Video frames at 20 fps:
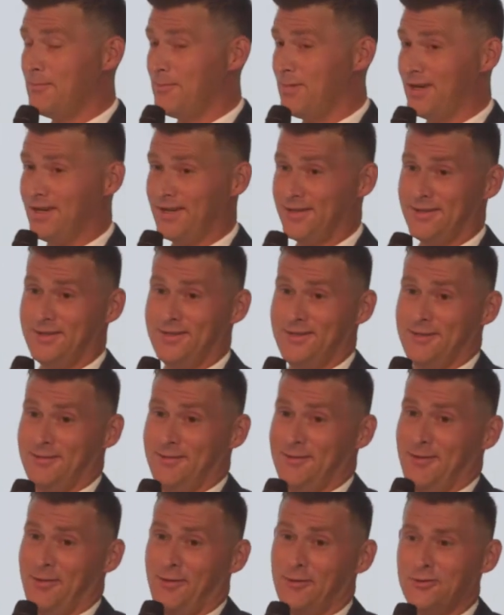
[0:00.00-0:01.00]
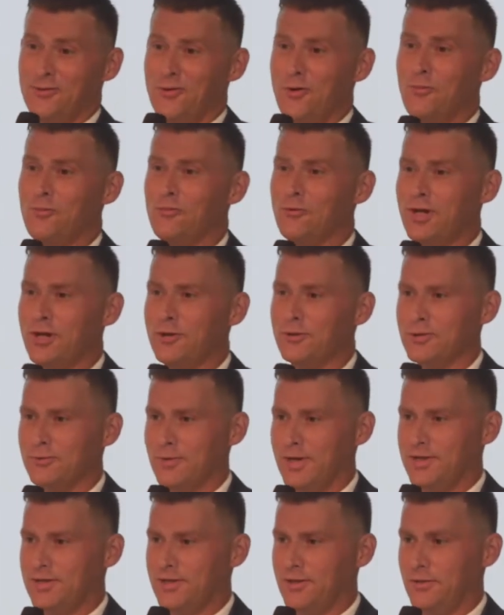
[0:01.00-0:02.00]
because there's no breeders'
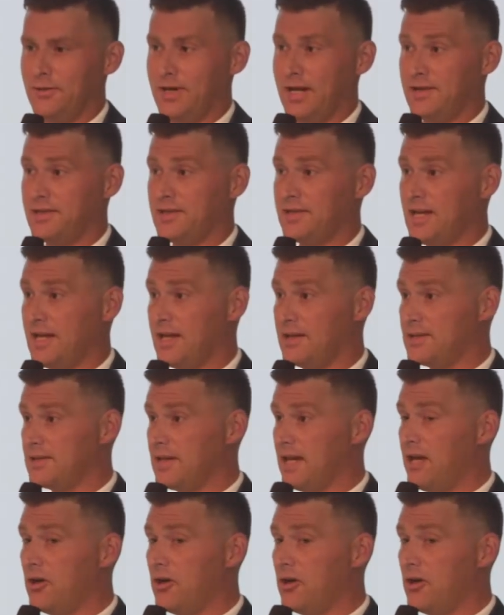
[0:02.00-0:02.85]
rights in the United States.